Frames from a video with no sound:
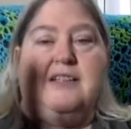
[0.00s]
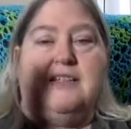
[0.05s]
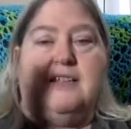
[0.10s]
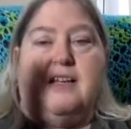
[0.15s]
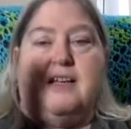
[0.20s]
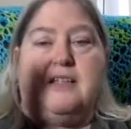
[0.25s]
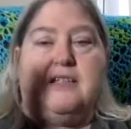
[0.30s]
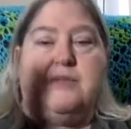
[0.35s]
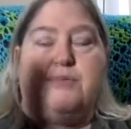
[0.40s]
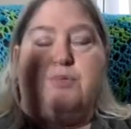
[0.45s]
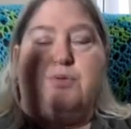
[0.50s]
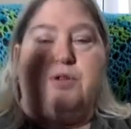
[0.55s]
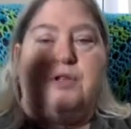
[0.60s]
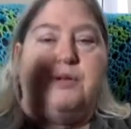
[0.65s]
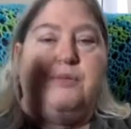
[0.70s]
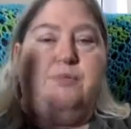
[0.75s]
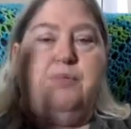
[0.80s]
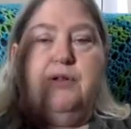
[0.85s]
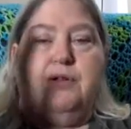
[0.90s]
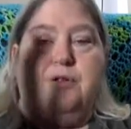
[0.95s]
nice pretty
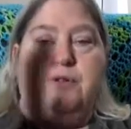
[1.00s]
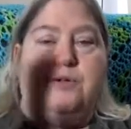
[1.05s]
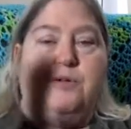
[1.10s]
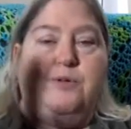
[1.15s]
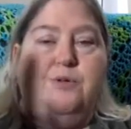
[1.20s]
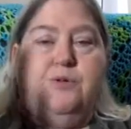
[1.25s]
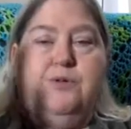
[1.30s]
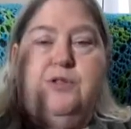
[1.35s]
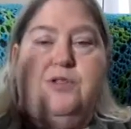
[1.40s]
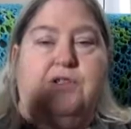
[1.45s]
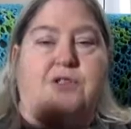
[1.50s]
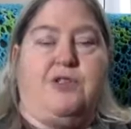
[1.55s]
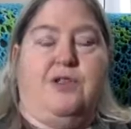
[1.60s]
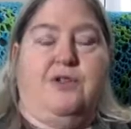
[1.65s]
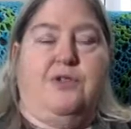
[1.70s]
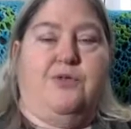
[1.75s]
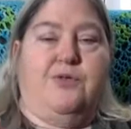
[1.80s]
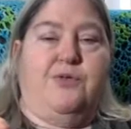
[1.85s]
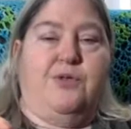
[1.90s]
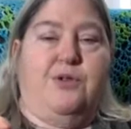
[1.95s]
blues, you
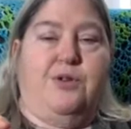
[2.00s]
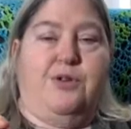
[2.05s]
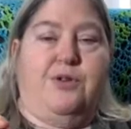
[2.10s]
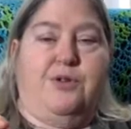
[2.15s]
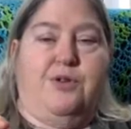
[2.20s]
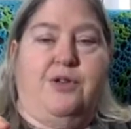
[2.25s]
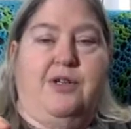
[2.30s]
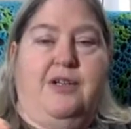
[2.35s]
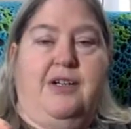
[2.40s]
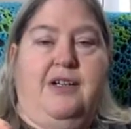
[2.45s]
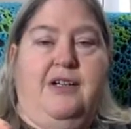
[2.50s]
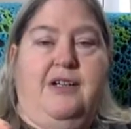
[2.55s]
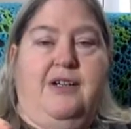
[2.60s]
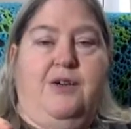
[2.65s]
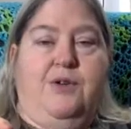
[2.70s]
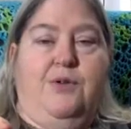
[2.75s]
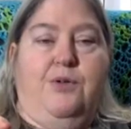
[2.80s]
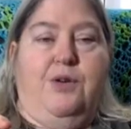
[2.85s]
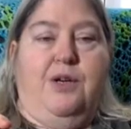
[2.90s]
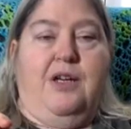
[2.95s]
know, for your
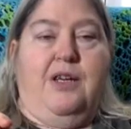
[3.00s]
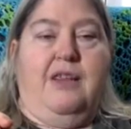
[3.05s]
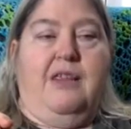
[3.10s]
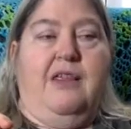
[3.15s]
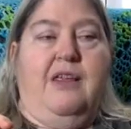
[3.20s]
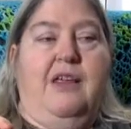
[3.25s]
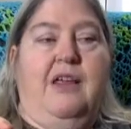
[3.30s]
wreath,